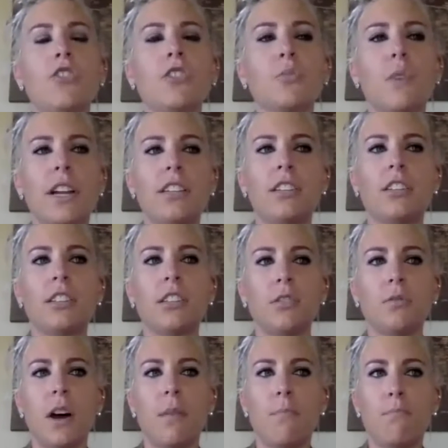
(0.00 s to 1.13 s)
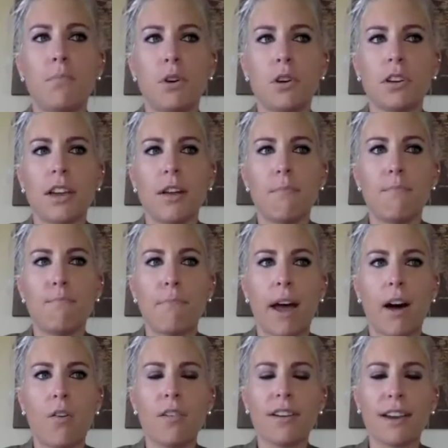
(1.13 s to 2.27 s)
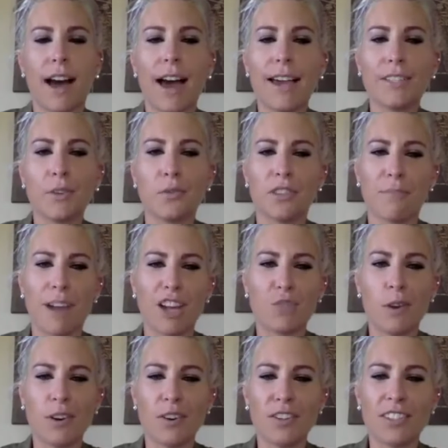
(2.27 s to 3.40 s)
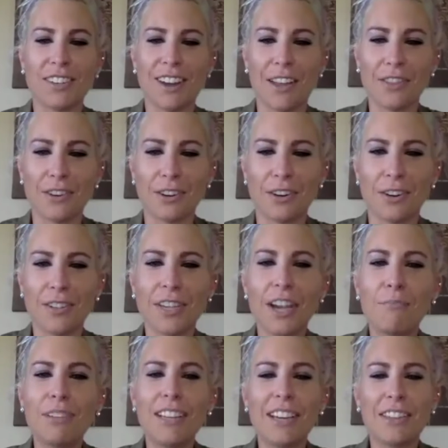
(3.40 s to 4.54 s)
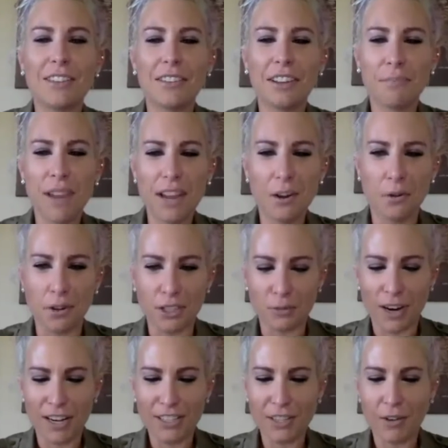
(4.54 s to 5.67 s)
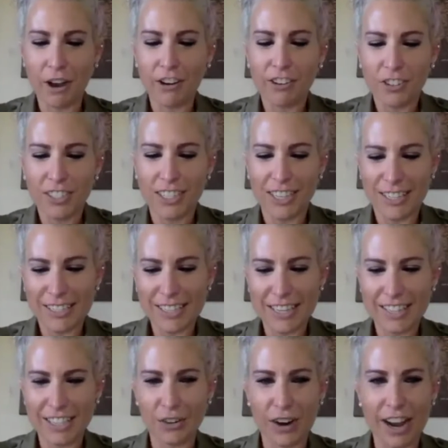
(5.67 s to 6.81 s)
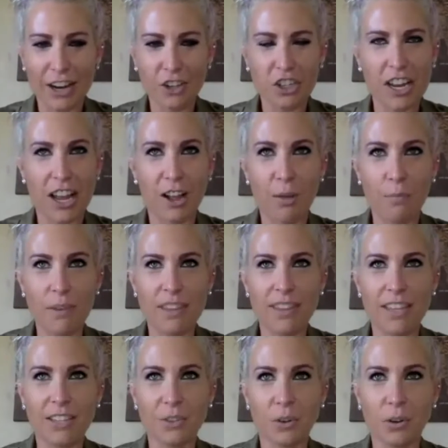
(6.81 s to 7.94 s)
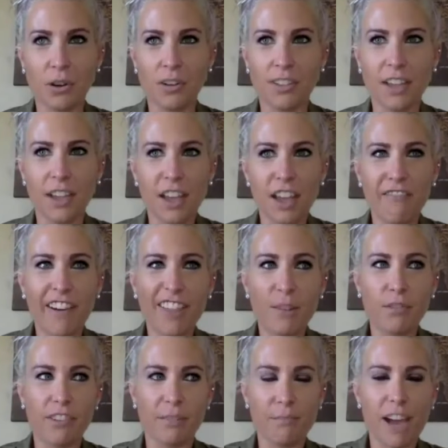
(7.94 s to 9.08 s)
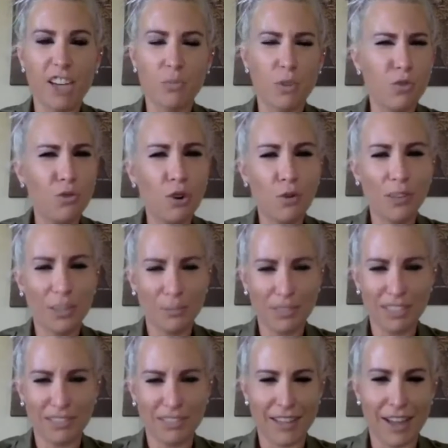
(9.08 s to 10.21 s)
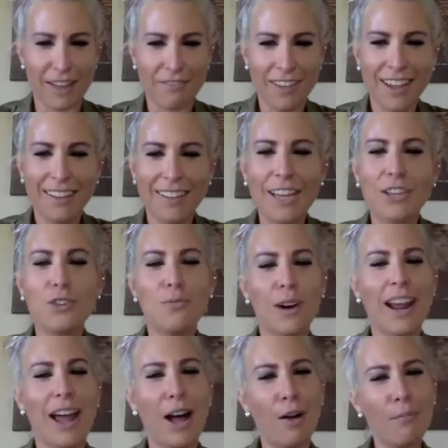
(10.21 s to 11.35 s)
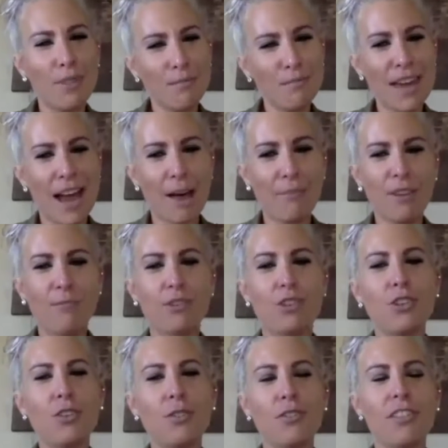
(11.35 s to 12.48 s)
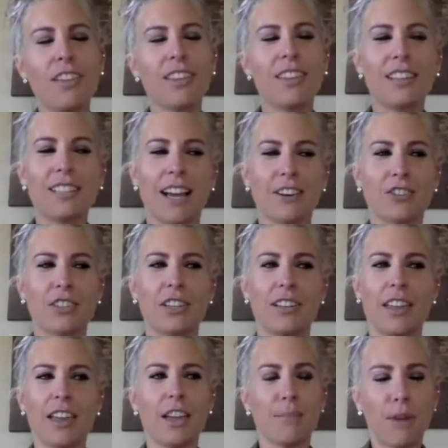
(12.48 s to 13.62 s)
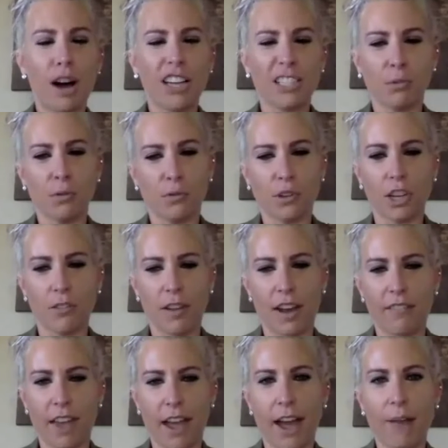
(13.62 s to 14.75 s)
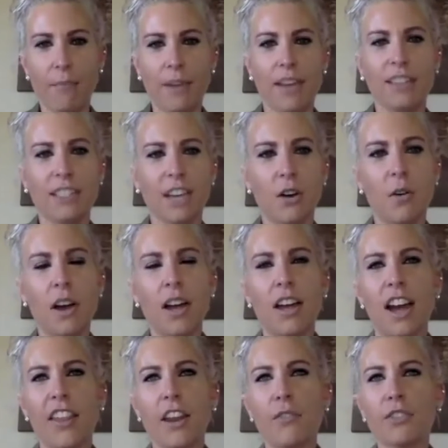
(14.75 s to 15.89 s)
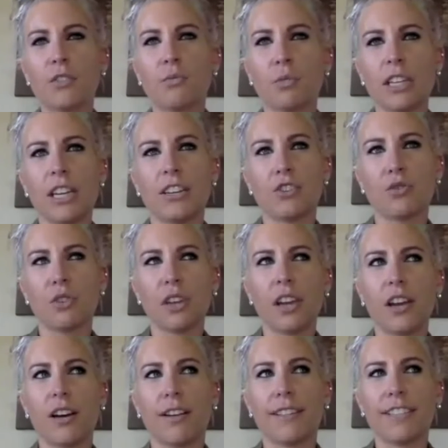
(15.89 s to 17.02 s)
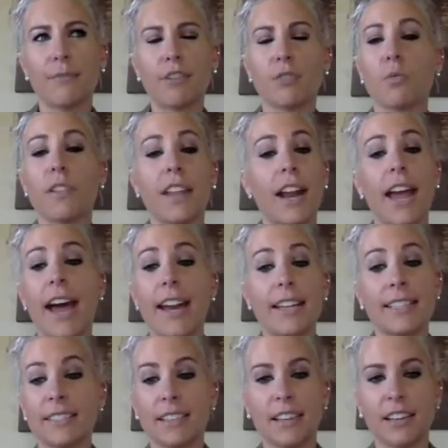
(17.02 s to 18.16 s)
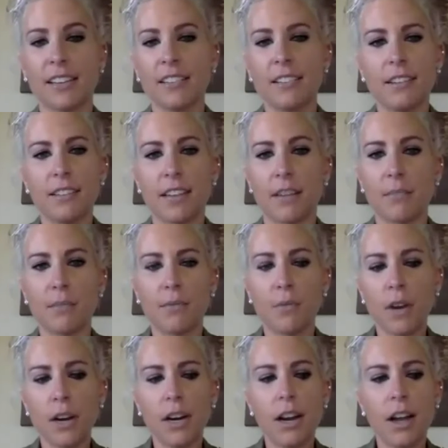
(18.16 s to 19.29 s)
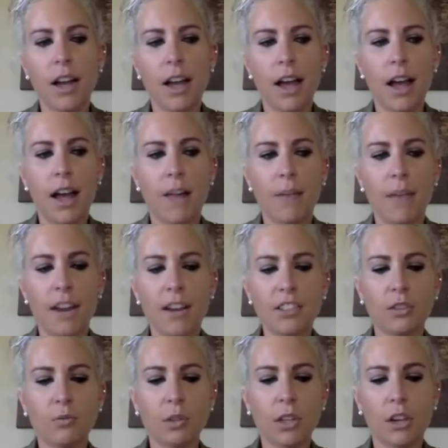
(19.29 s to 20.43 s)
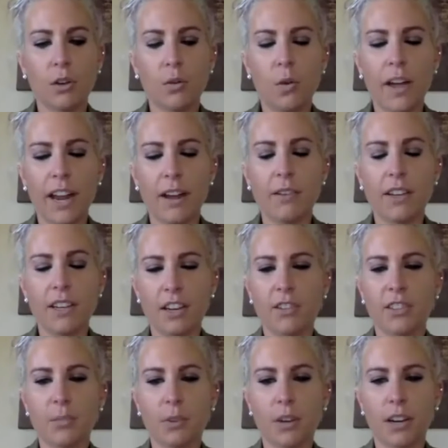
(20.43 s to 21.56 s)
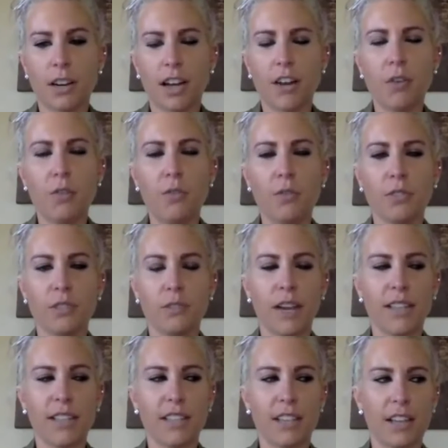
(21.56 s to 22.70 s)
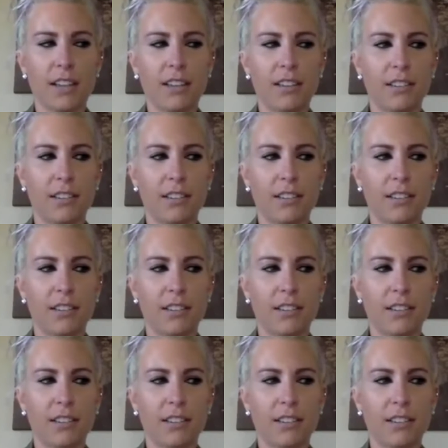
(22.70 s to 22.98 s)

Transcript: just wanted to do a book about guys who are the matchmakers and not the girls. But like they're like man whores, right? So how interesting is this, that you're actually helping these girls find the perfect match, but you don't really believe in love. Like you want to help them be happy, but you don't think that it's actually like possible for you to have that happy. And so I thought it was a really intriguing concept, and one that I hadn't seen done before. And also really cool. And someone, I don't know if it was you guys that